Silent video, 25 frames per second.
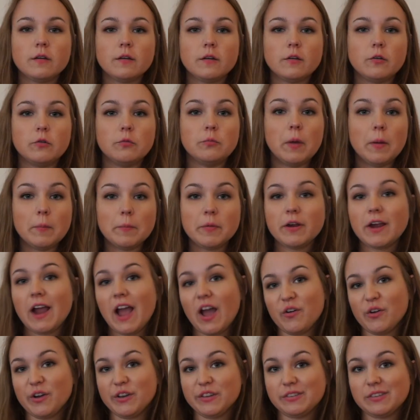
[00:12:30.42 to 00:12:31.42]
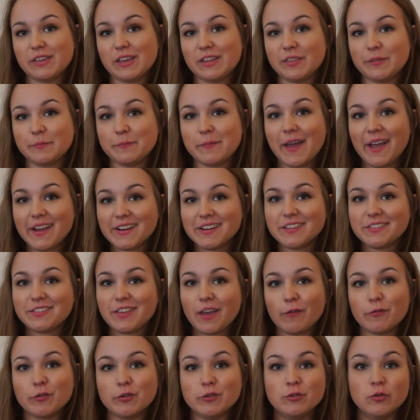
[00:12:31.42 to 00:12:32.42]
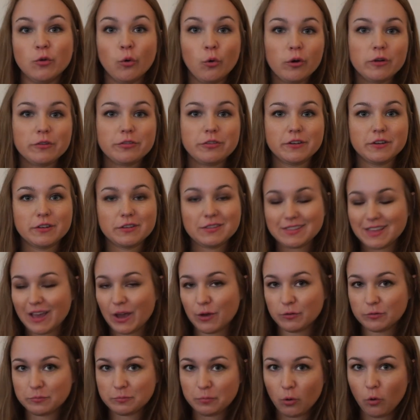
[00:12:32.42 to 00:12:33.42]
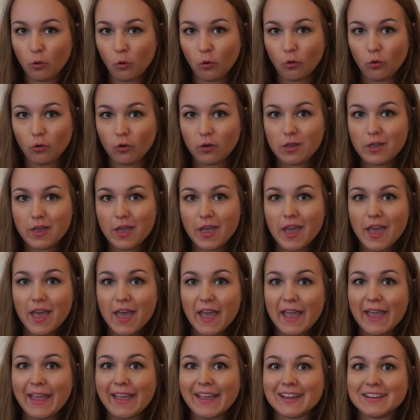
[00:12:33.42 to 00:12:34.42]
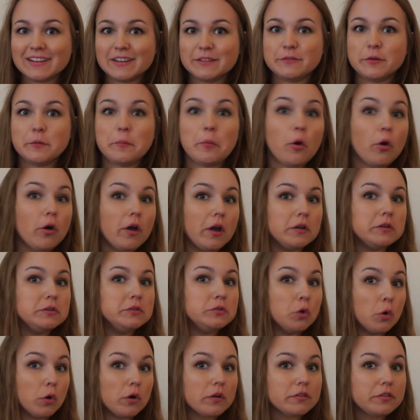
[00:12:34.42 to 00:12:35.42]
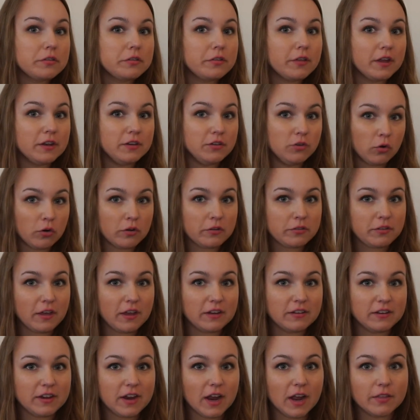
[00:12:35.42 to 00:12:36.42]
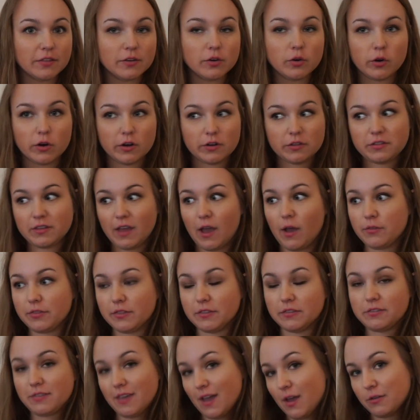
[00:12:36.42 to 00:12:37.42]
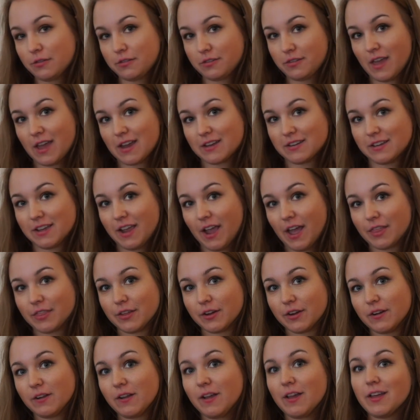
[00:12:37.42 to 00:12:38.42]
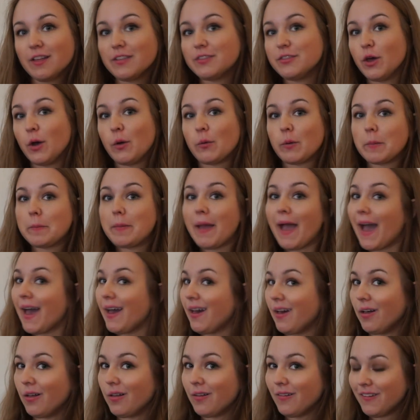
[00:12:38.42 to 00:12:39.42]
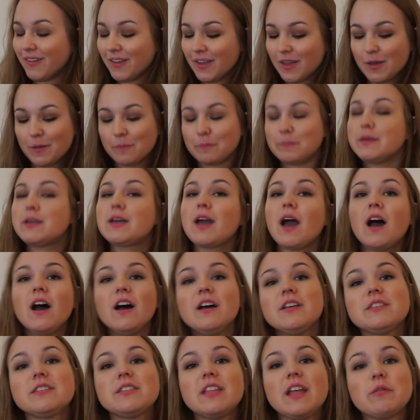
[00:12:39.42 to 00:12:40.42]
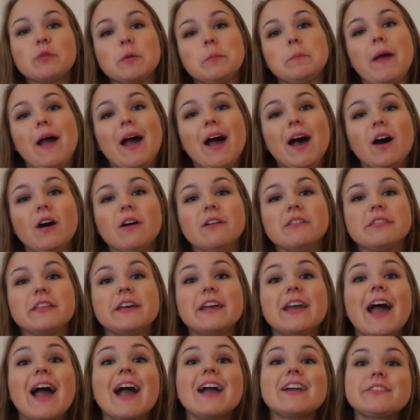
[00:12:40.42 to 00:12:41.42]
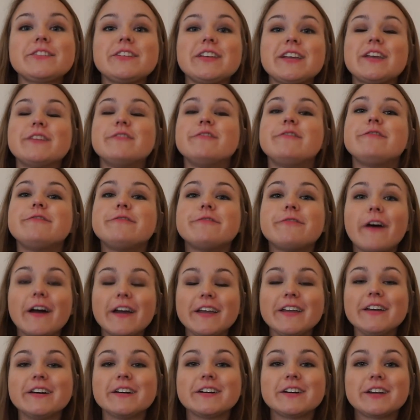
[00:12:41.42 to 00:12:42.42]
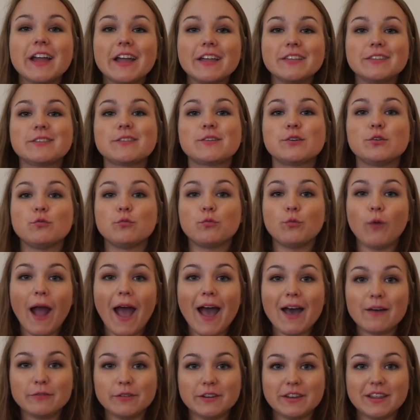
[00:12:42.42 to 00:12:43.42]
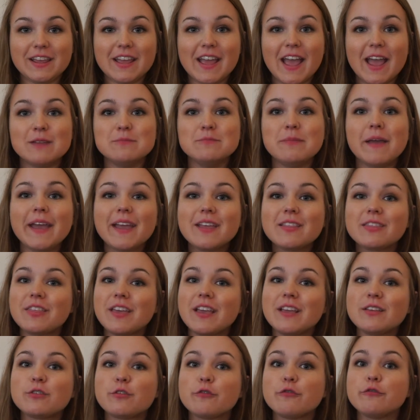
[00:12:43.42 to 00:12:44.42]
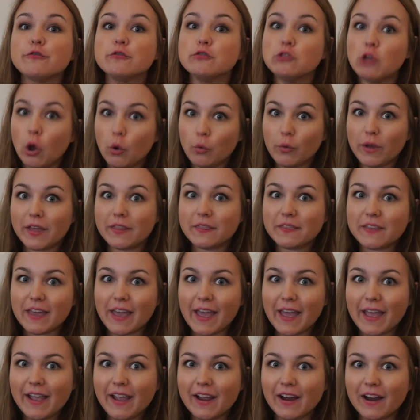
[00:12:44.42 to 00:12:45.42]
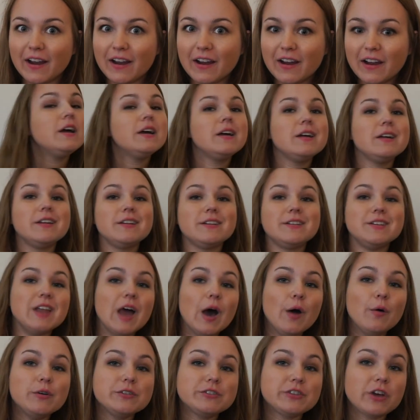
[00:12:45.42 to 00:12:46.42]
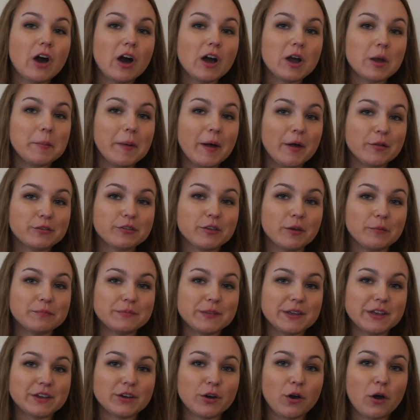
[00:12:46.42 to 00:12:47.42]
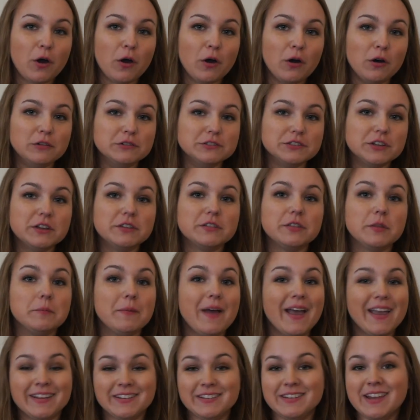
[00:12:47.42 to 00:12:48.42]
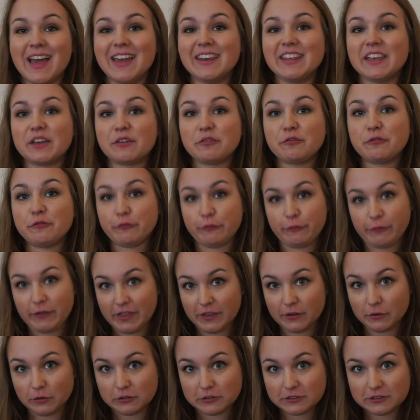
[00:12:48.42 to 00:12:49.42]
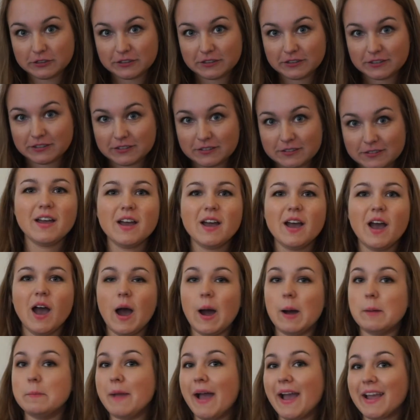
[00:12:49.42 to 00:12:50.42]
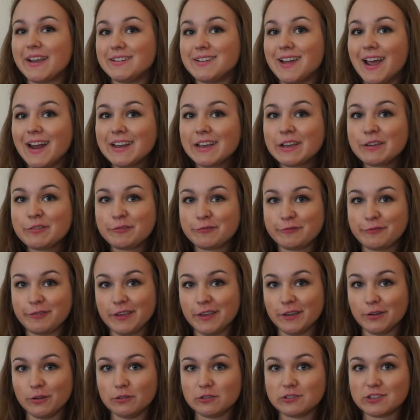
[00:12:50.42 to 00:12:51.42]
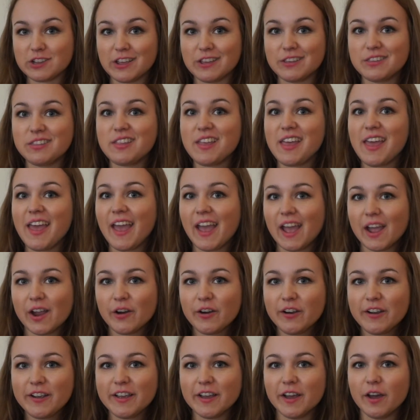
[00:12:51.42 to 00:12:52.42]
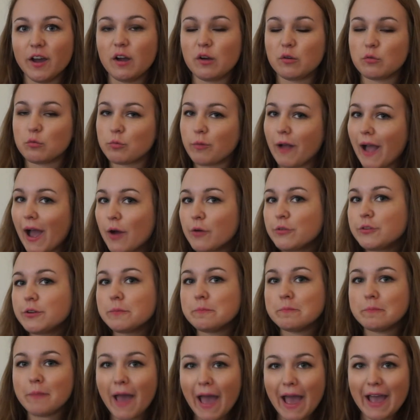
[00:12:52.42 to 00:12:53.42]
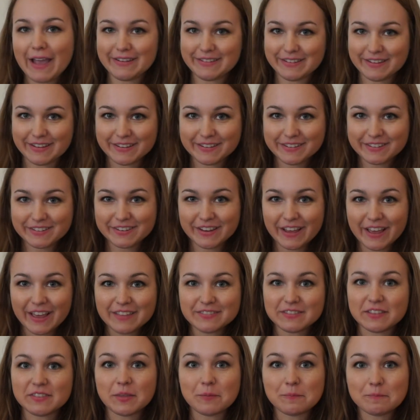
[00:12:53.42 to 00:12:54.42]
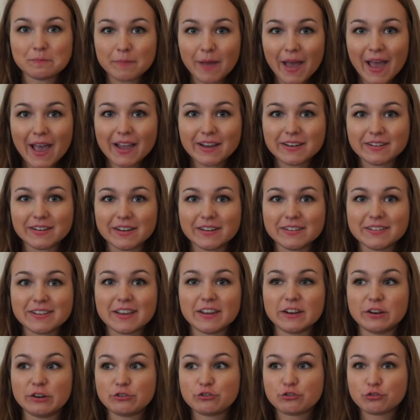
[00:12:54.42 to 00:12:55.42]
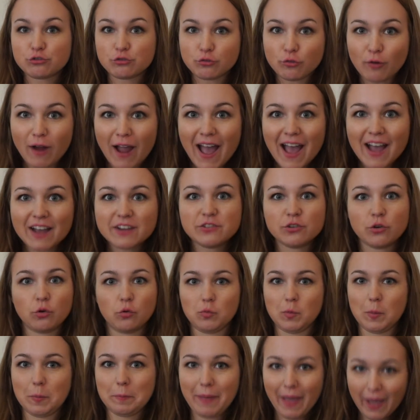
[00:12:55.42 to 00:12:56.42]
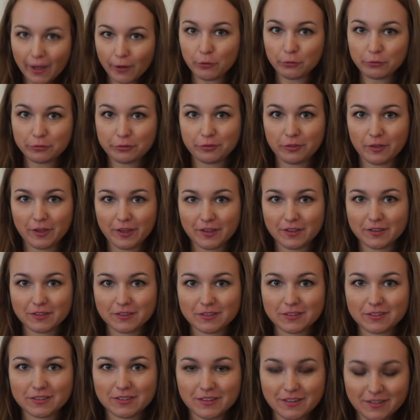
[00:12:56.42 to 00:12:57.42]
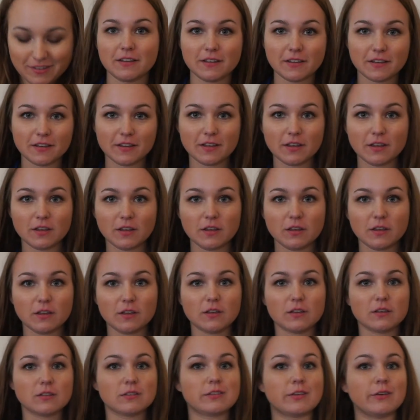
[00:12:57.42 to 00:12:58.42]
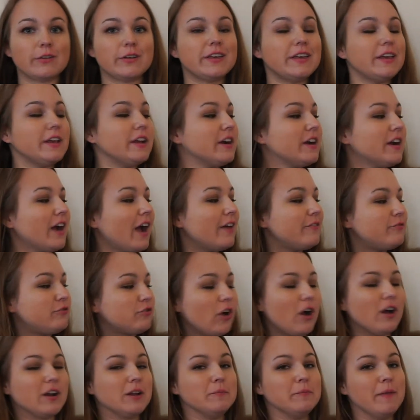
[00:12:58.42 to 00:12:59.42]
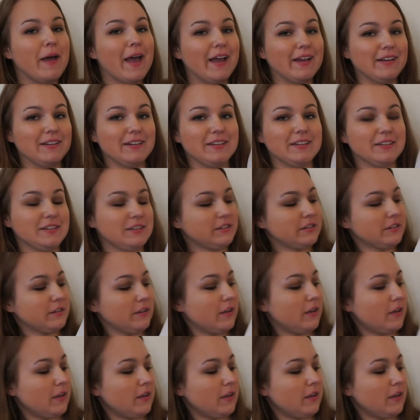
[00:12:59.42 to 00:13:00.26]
Remember how I said the magnets have a north and a south pole? And if you put a north and north side together or a south and south side together, they'll repel. Because they repel, they actually can fight against gravity and make things float in the air. Now we'll talk about something called the magnetic field. A magnetic field is the area around a magnet that the magnet can attract or repel things. So here I've drawn a magnet.